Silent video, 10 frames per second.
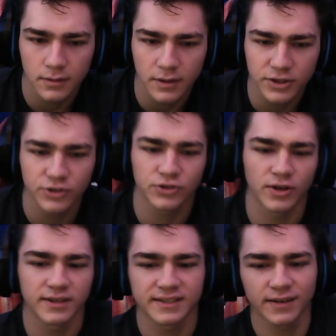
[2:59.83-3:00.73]
And she's just
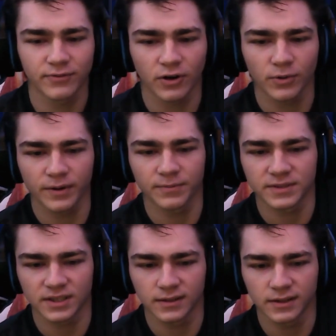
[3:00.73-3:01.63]
trying to stay far away from the
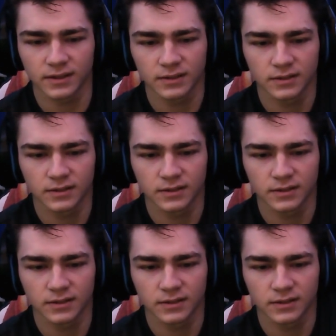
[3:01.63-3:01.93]
sunlight.